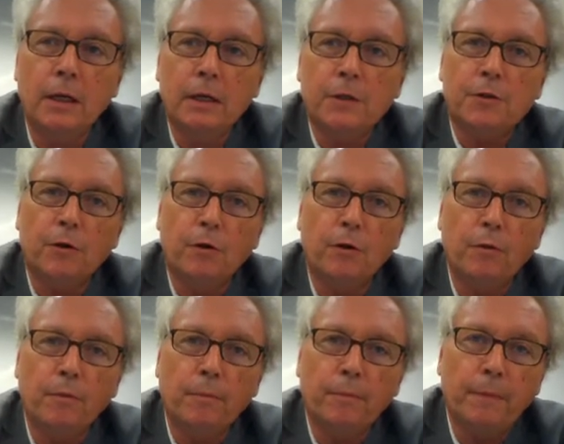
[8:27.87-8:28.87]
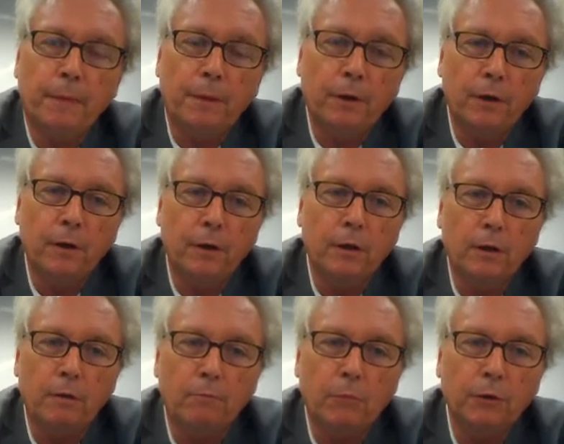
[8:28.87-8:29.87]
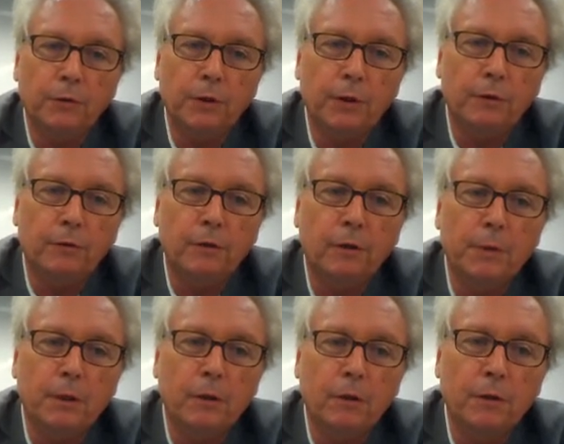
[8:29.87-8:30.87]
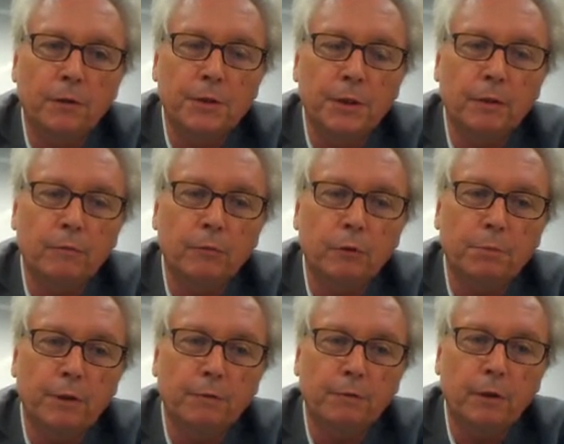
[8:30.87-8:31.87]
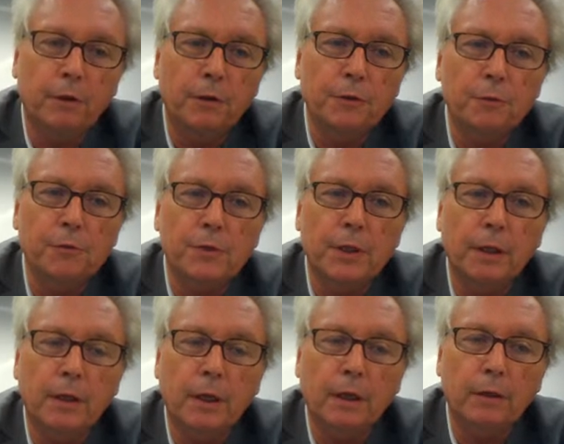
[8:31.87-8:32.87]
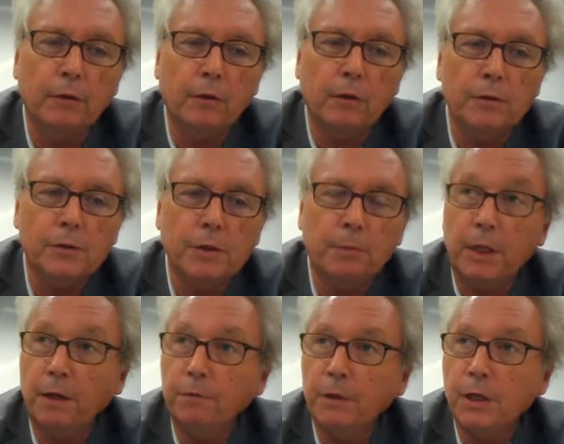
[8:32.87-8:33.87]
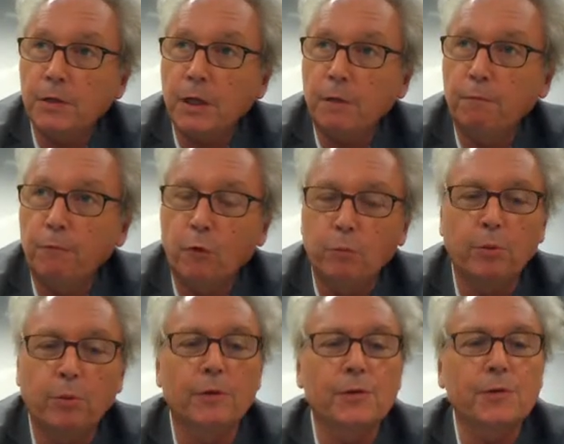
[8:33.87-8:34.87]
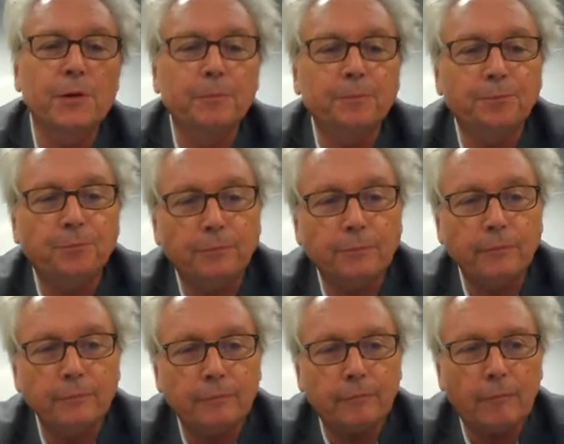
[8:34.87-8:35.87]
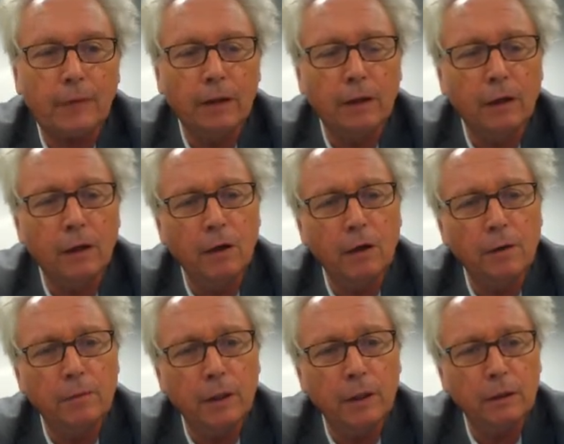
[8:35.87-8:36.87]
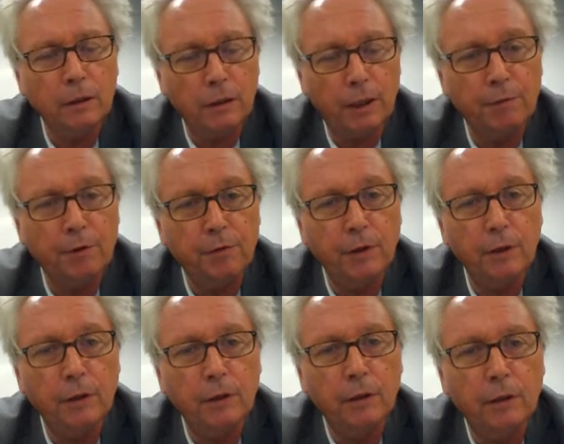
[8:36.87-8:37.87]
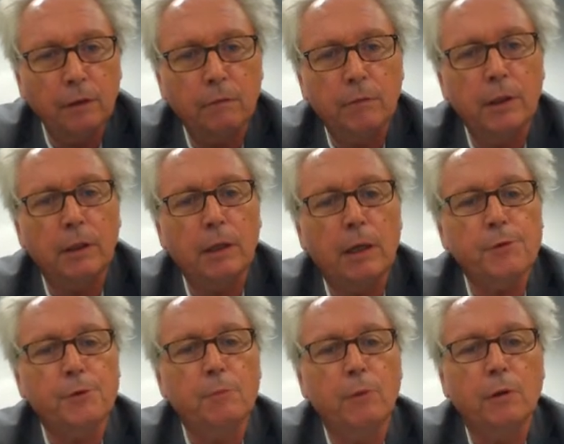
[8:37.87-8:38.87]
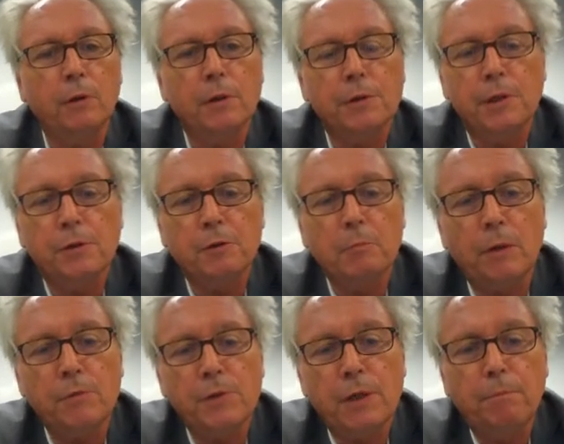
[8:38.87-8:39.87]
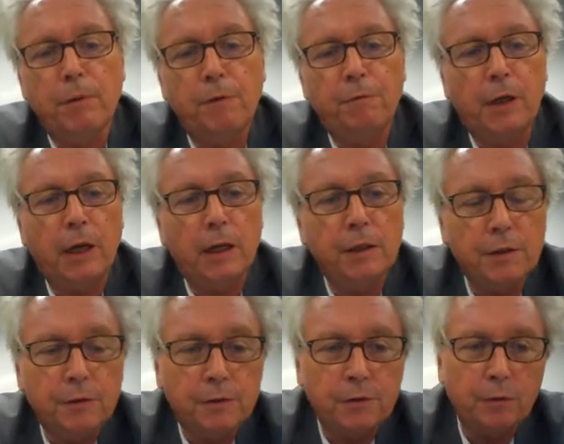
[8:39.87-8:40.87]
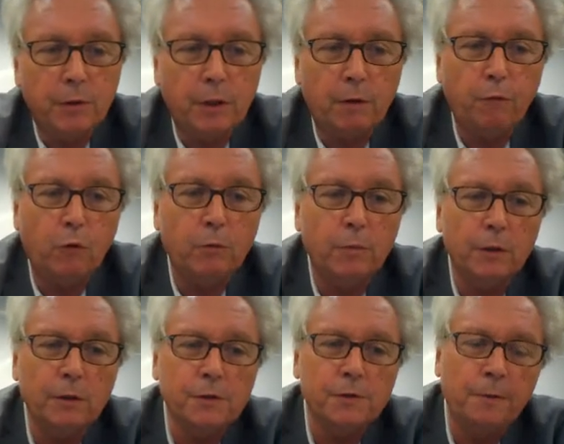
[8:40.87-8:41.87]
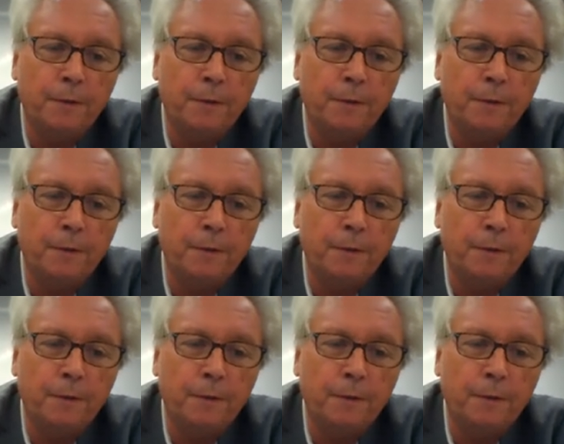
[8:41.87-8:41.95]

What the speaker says: So the modern terminology would prefer using the concept evidence-informed policy. There are, and everything when it comes to models is about simplification. So there are 4 models.